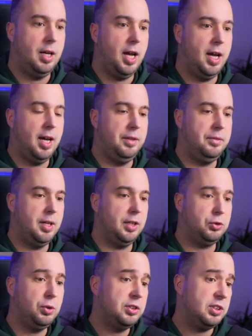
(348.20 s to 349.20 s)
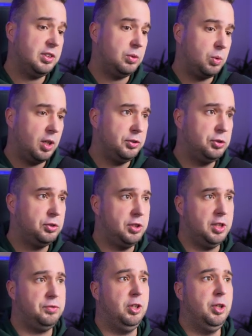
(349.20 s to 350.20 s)
And as soon as it runs
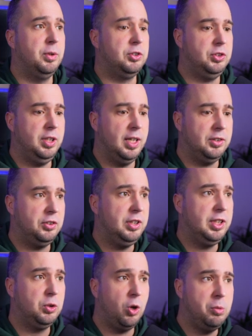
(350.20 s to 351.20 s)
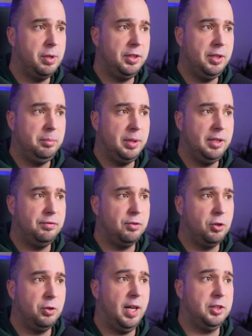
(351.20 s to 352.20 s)
successfully, you will see that the ChromaDB
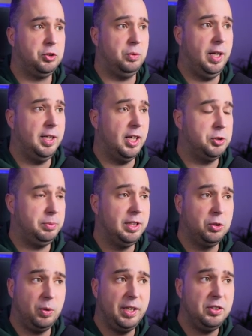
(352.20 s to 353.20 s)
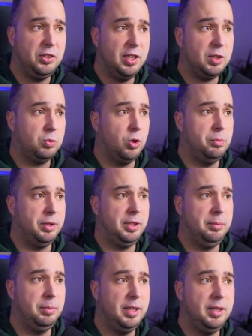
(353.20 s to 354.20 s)
folder has, has been created here,
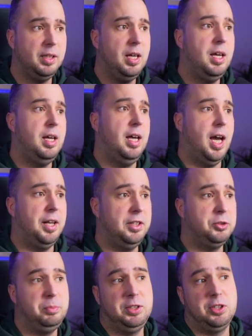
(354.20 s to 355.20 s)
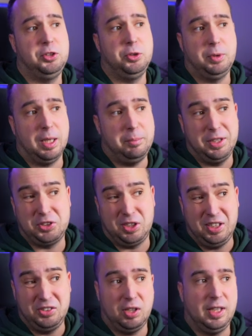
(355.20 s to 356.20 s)
ChromaDB. And this means that you can
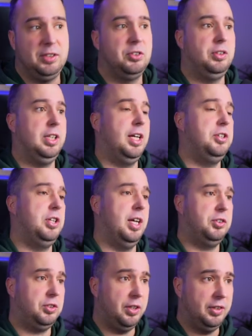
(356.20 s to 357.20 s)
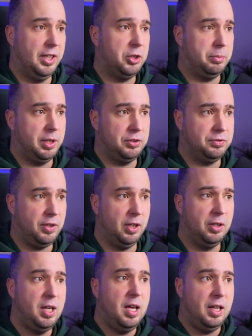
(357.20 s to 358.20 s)
basically delete the ingest database file.